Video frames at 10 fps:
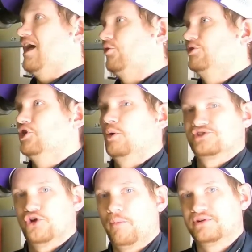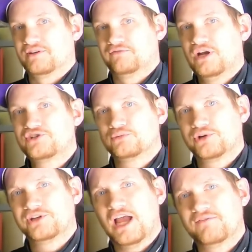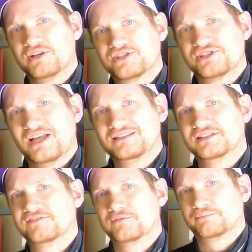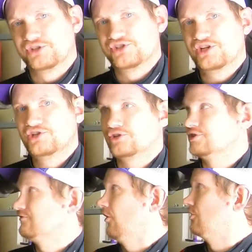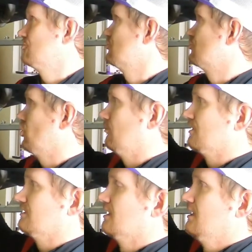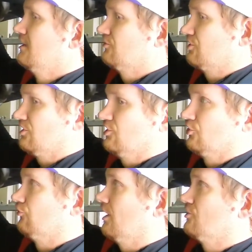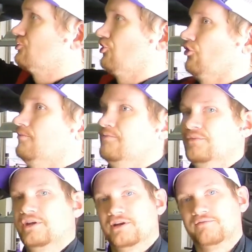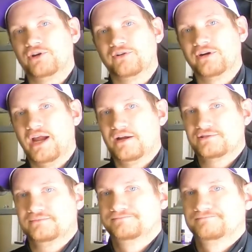Now that we know it's an open differential, we're going to have a slightly different procedure as far as determining the gear ratio of your rear axle.